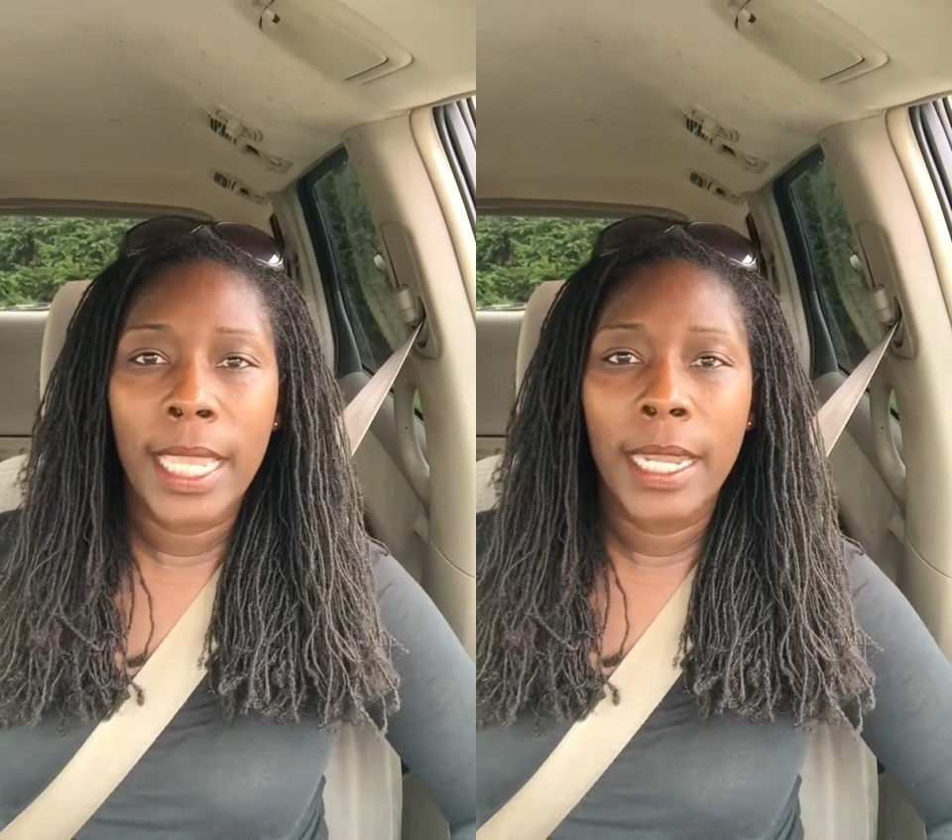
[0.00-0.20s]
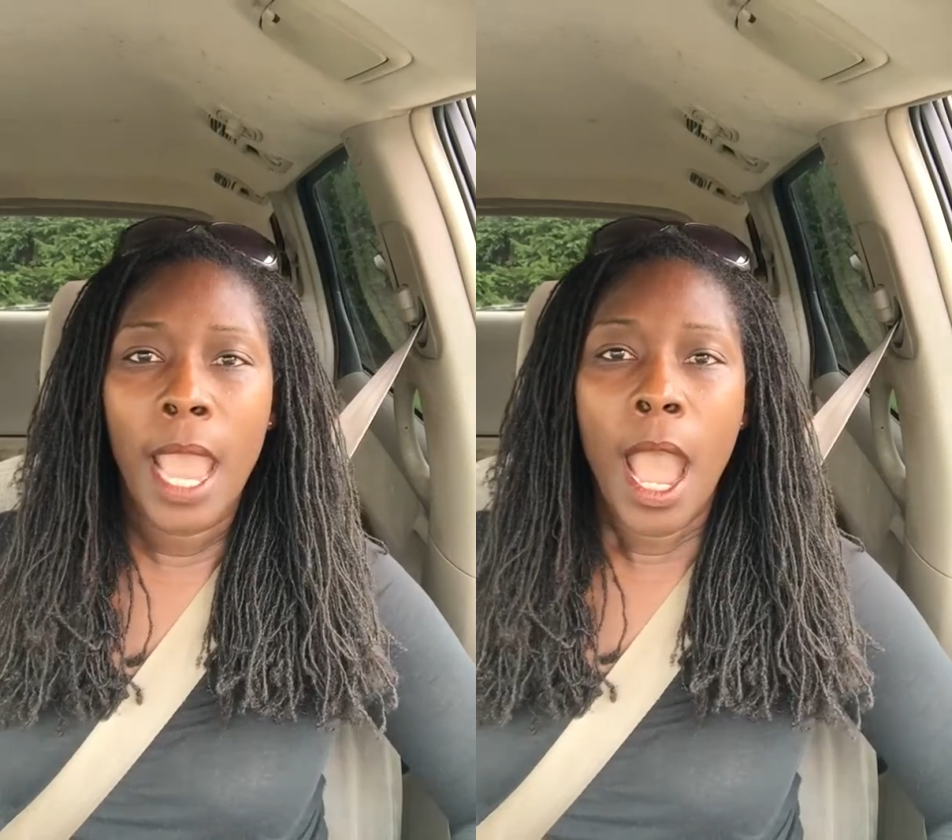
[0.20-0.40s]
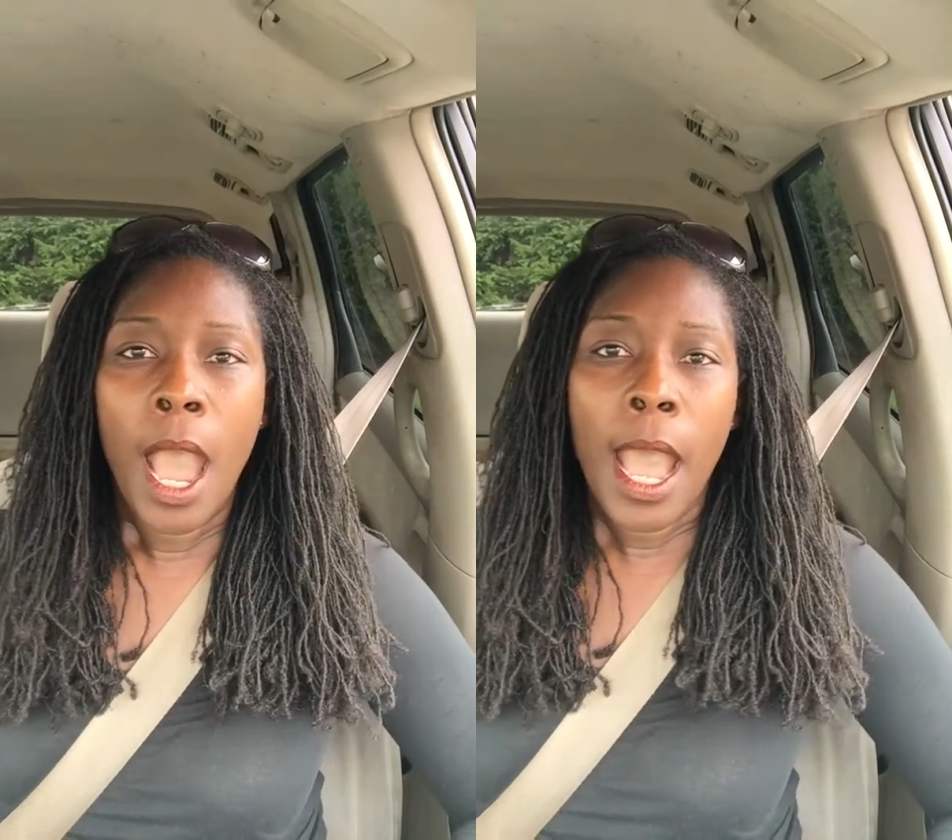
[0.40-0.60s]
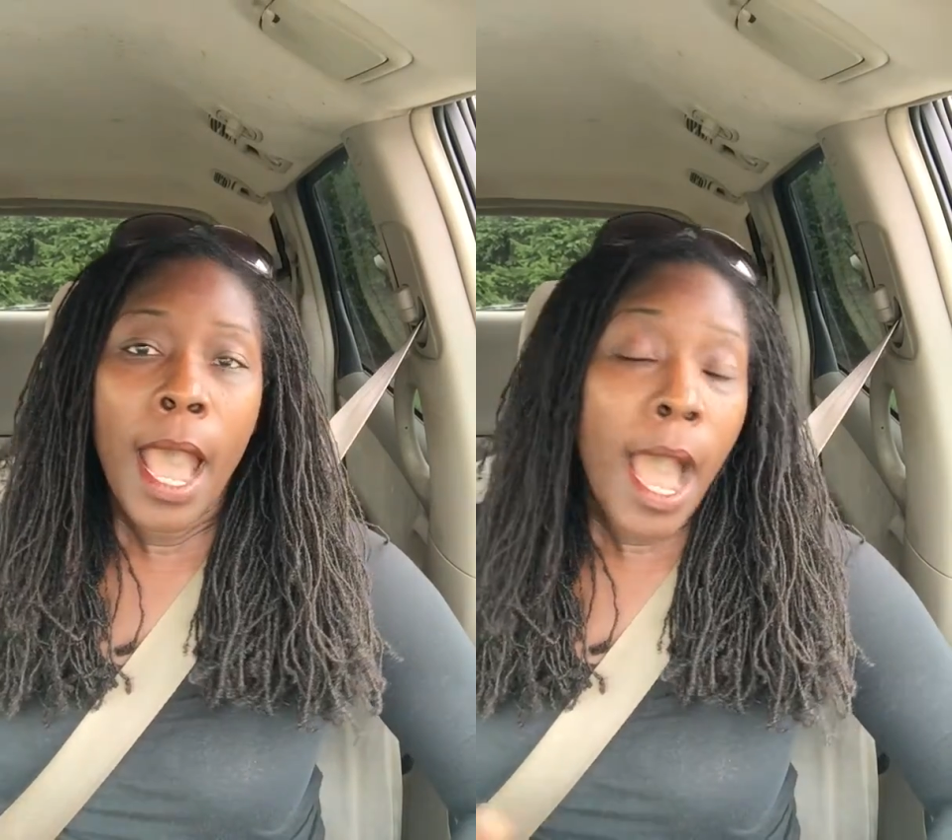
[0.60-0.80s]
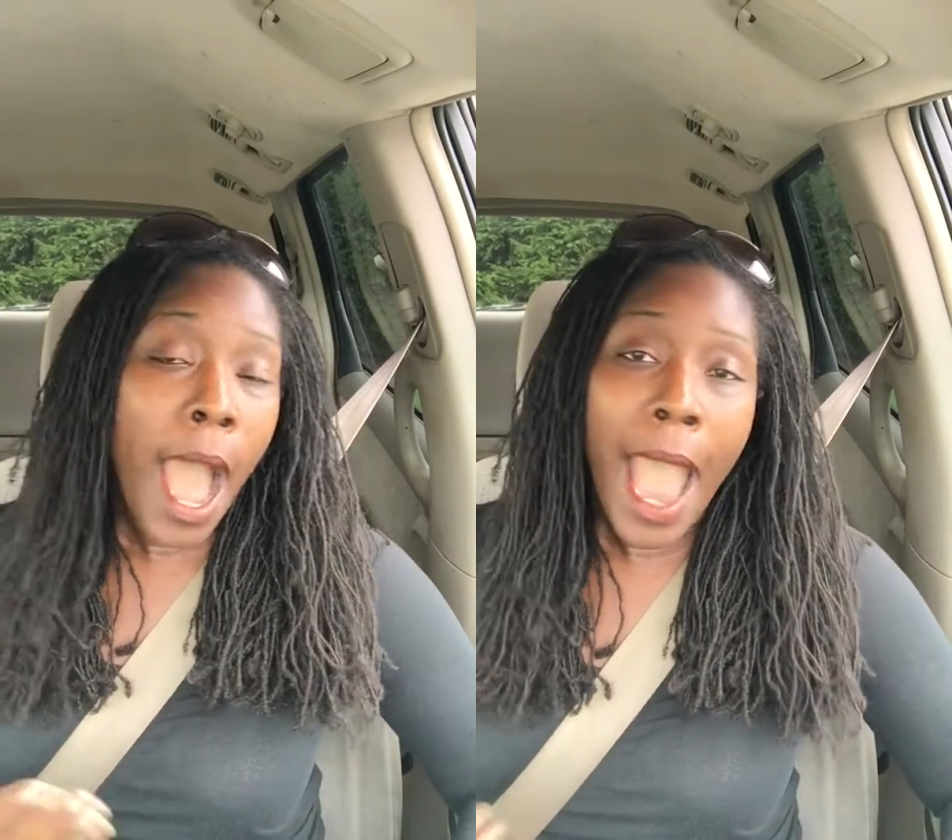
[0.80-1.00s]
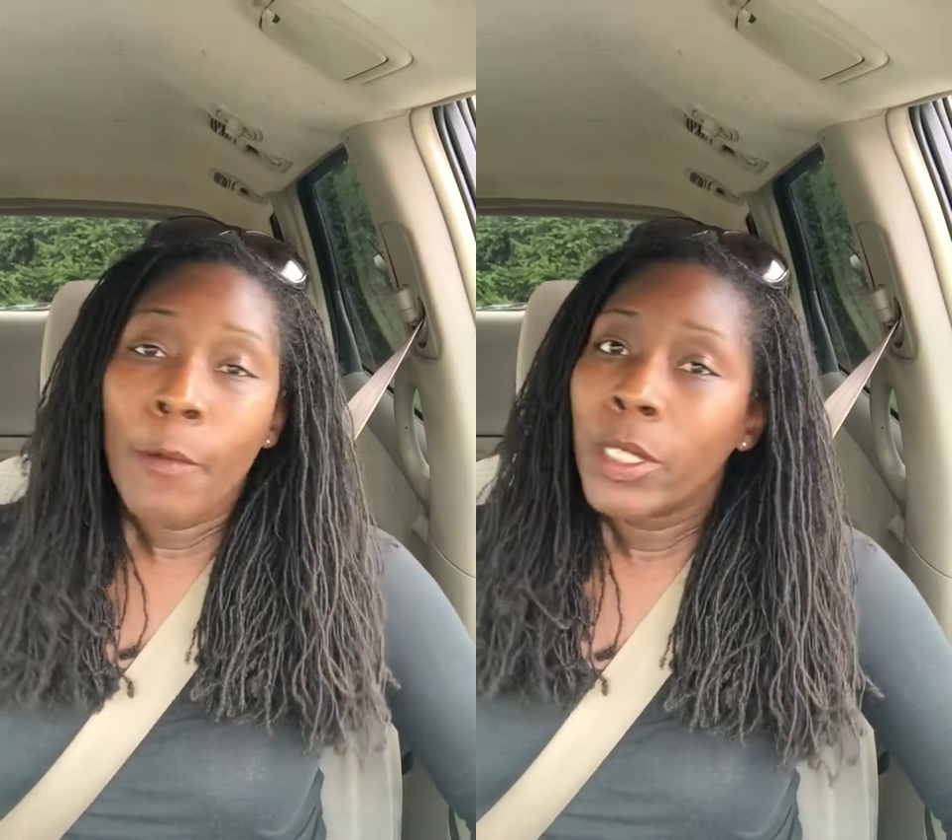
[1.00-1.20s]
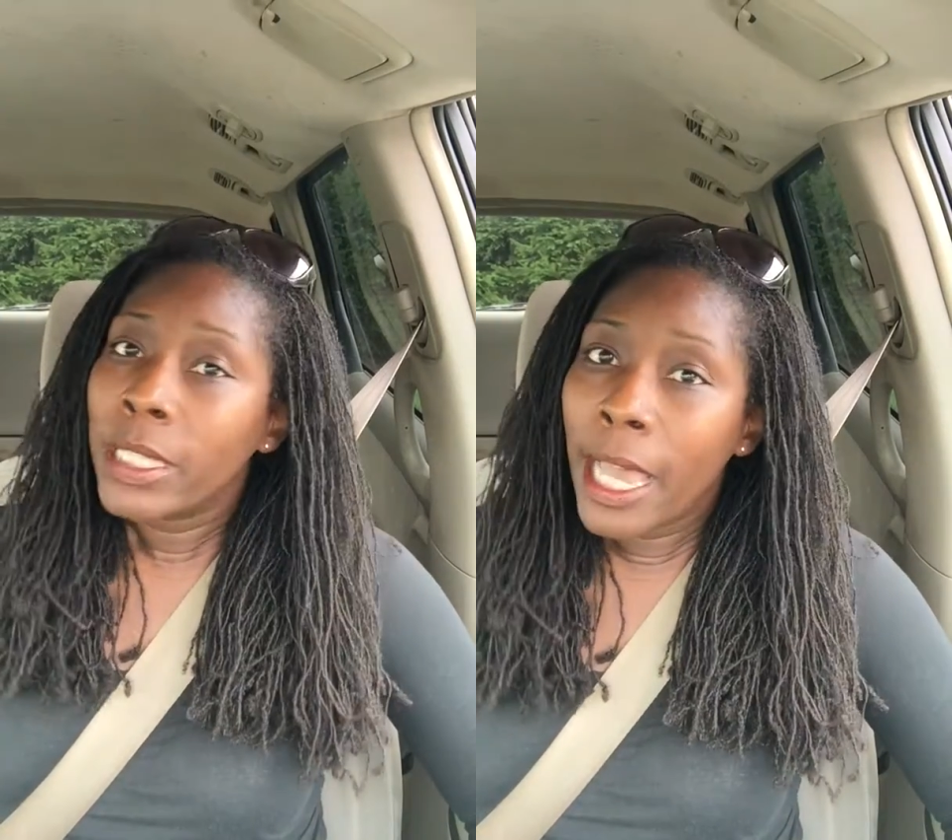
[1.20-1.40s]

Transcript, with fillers: And I would